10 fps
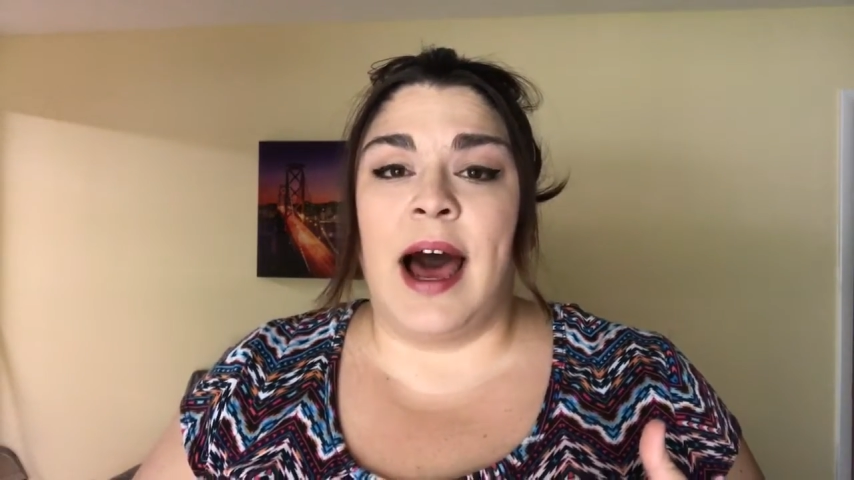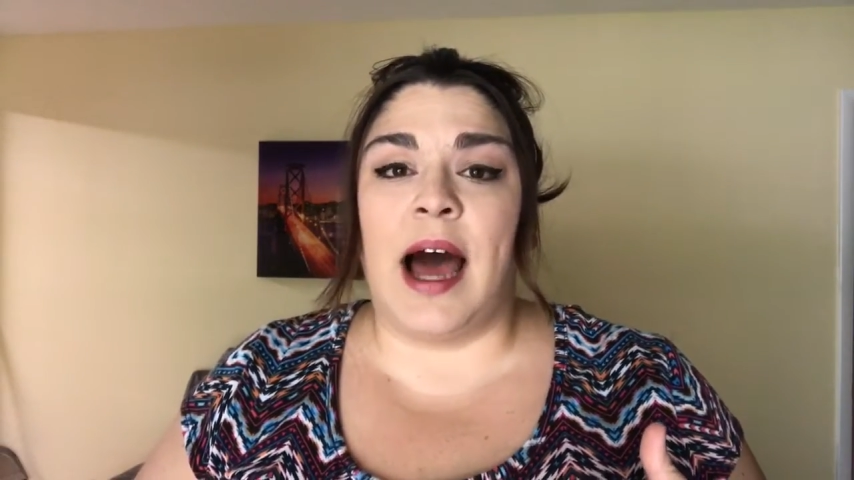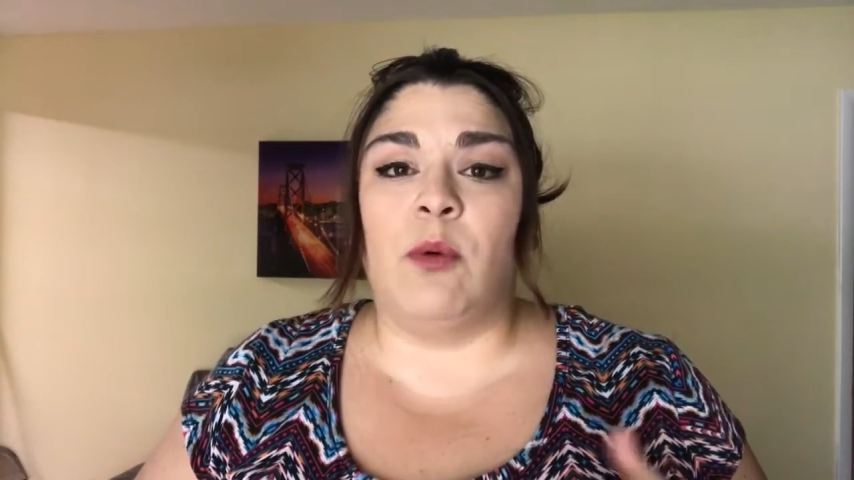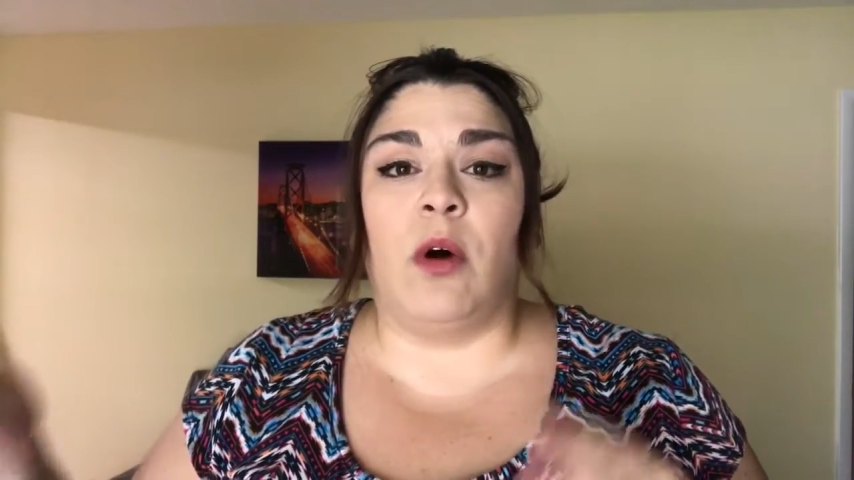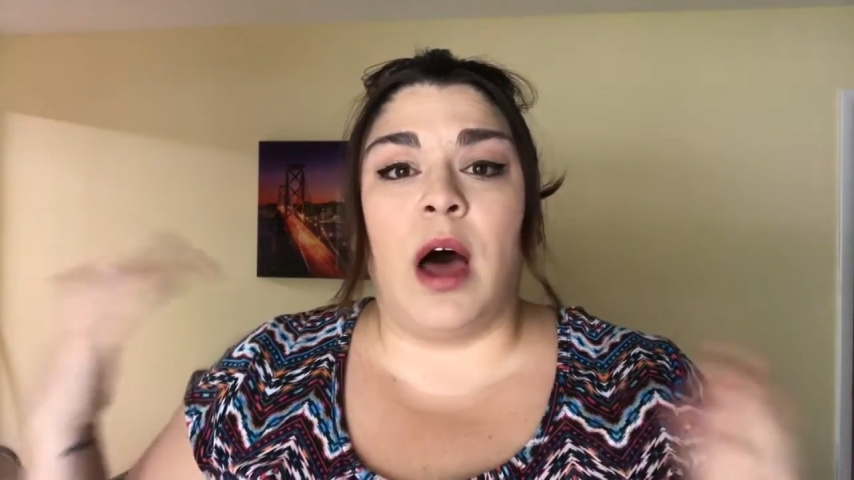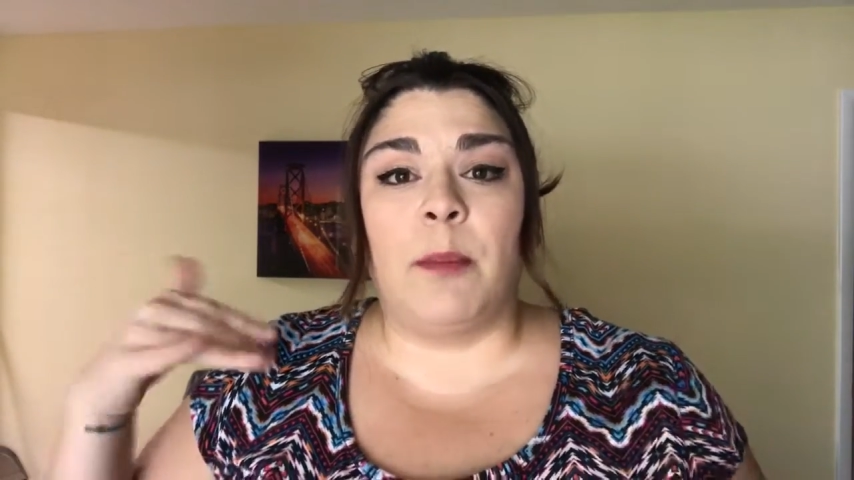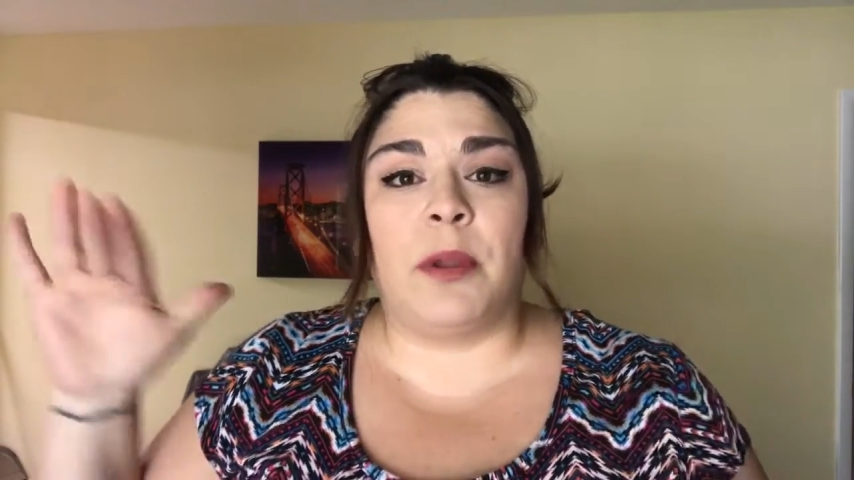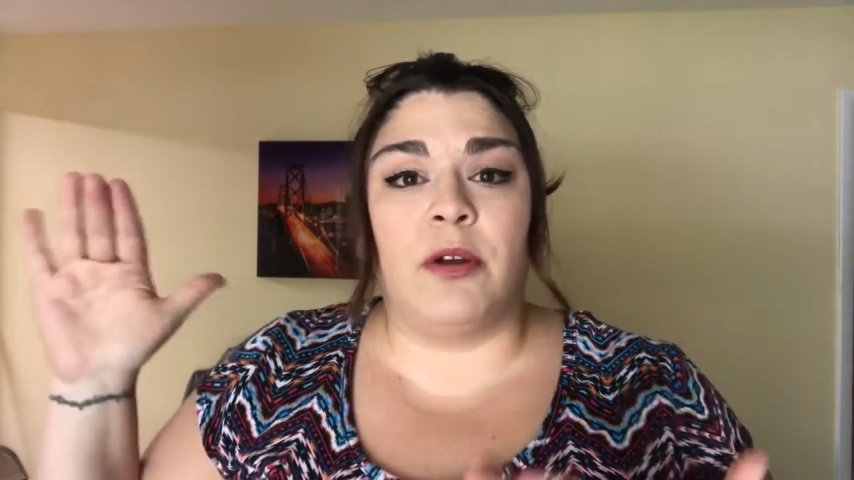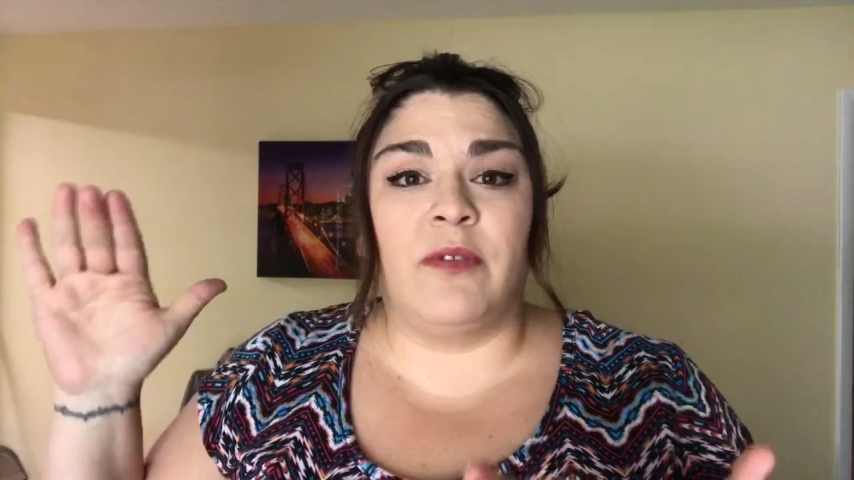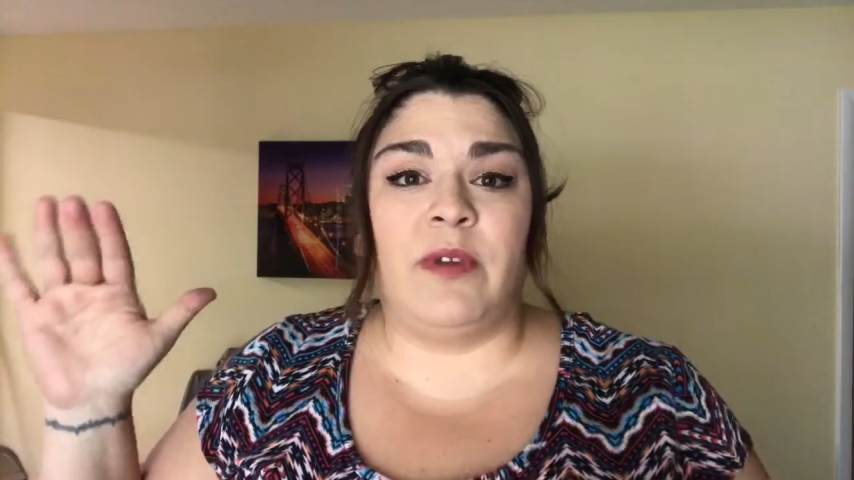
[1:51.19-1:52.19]
I will
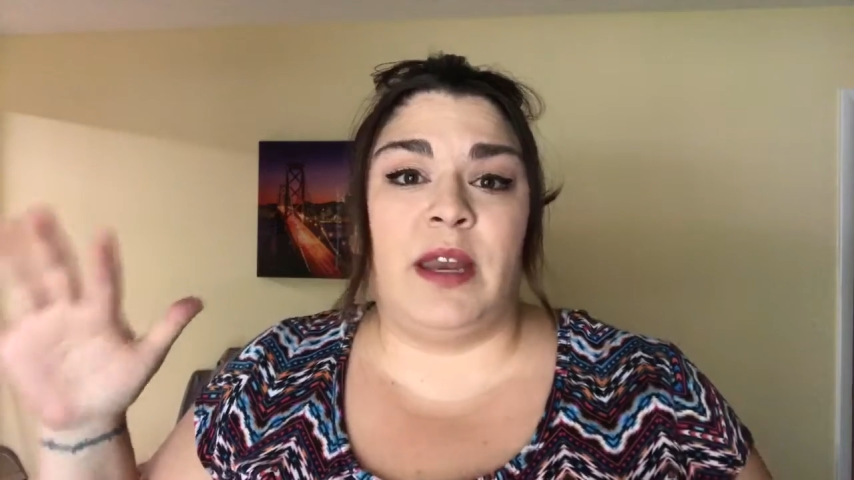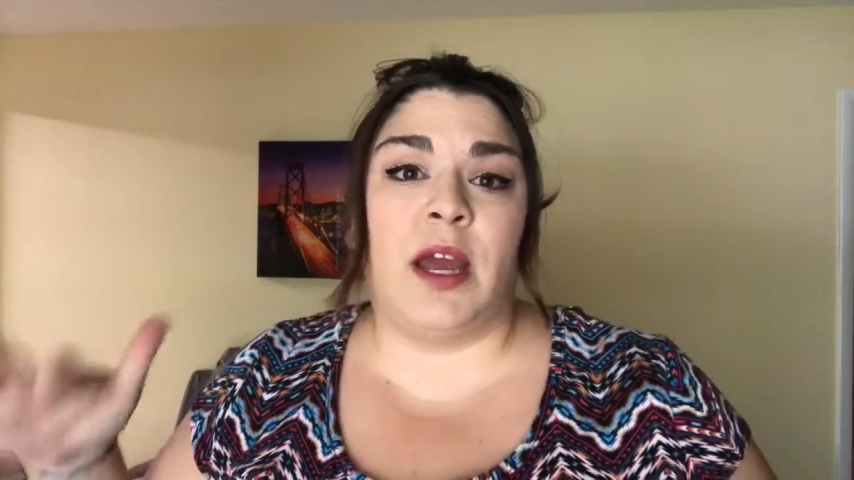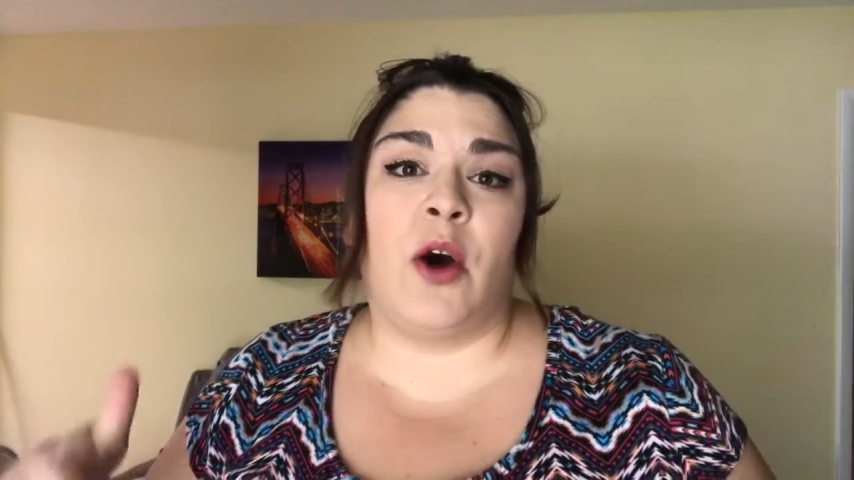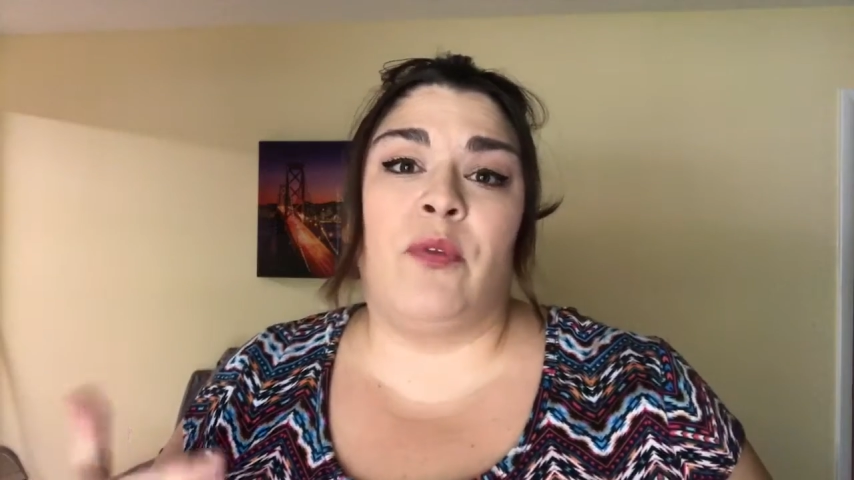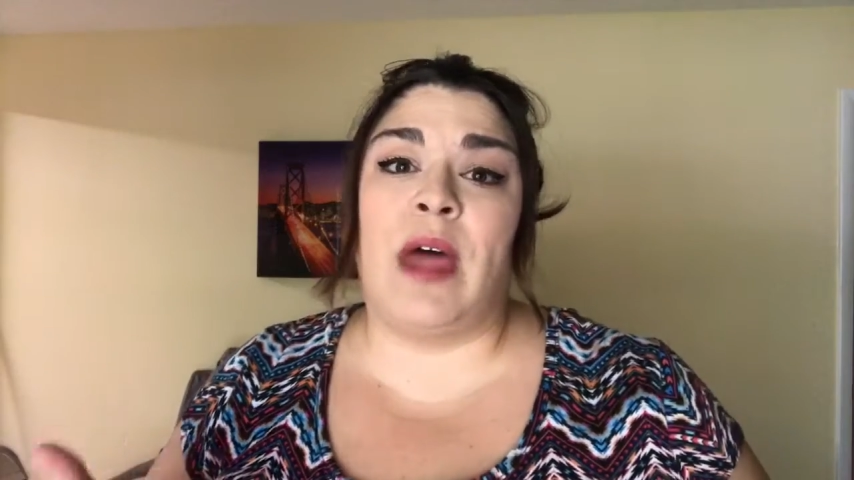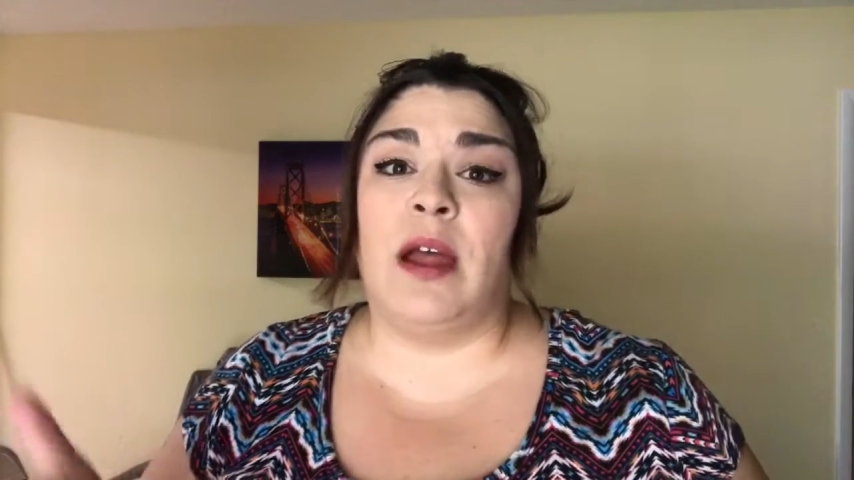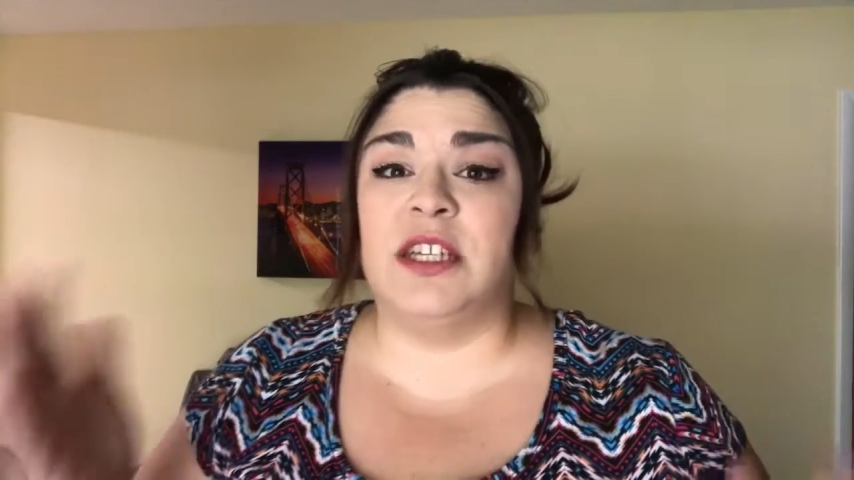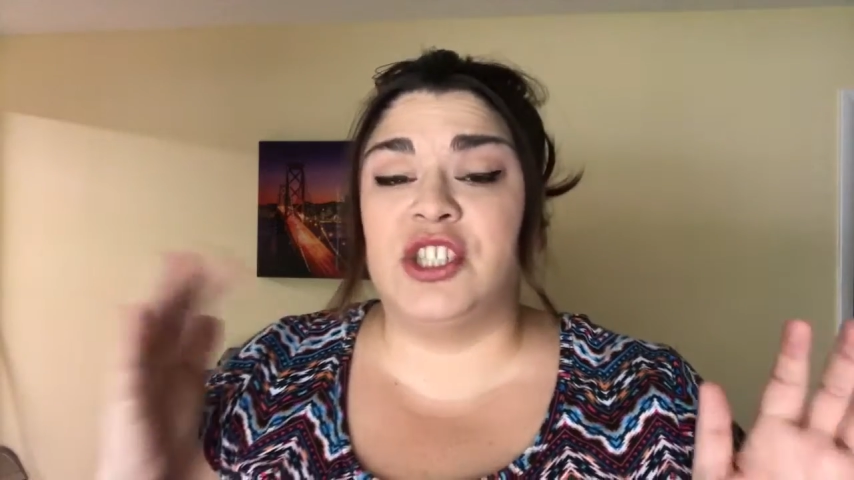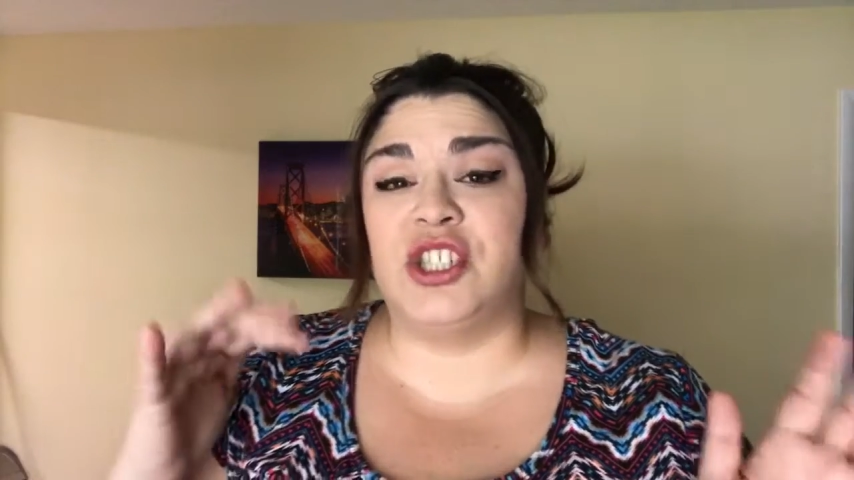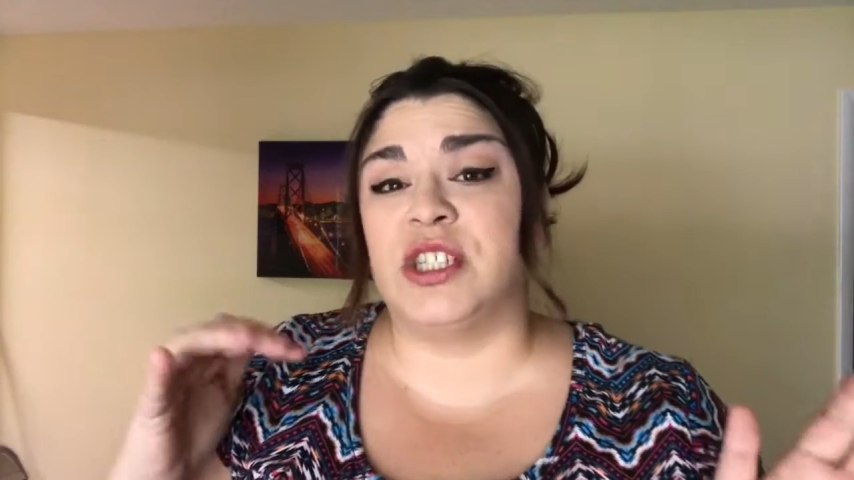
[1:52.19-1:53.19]
upload a video that
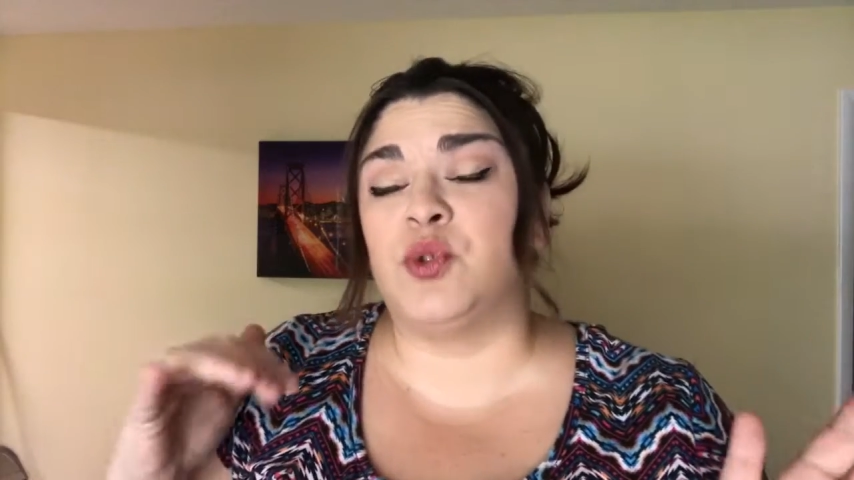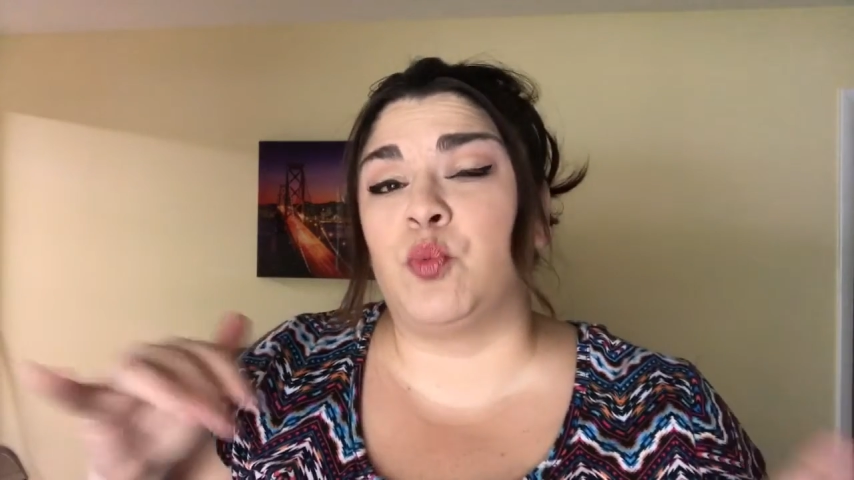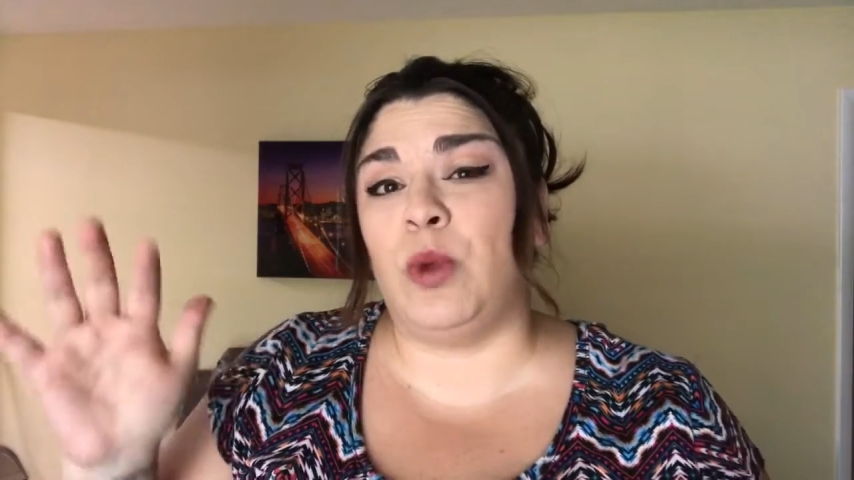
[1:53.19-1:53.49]
is just